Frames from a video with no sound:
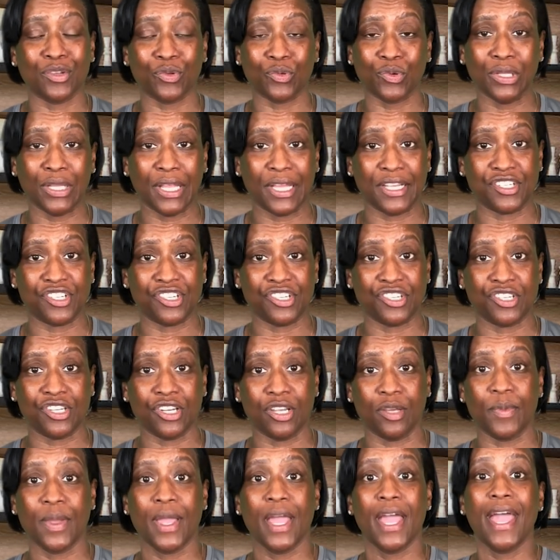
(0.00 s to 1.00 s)

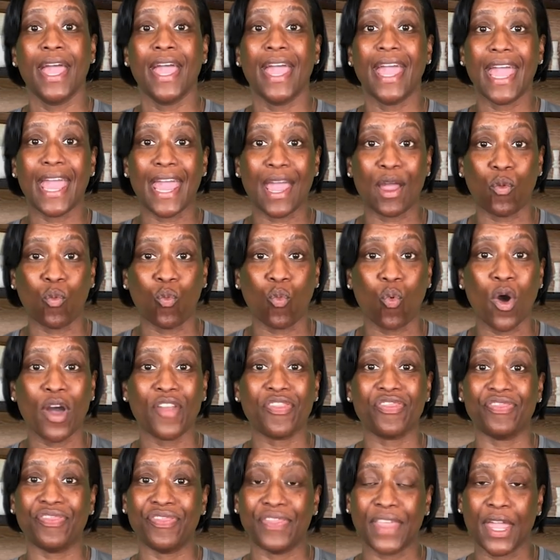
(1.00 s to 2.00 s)
relationship and what
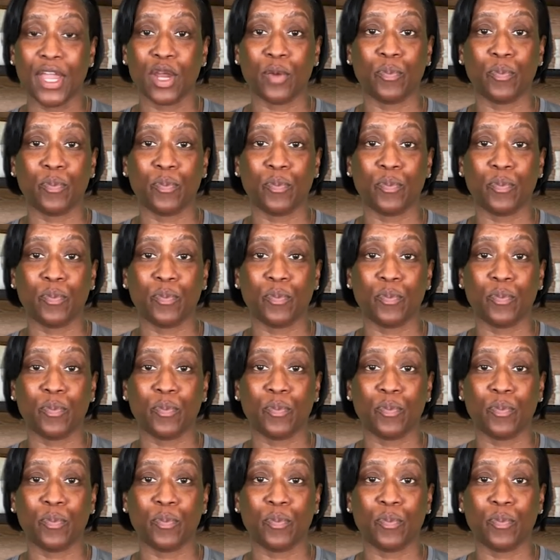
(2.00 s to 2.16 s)
their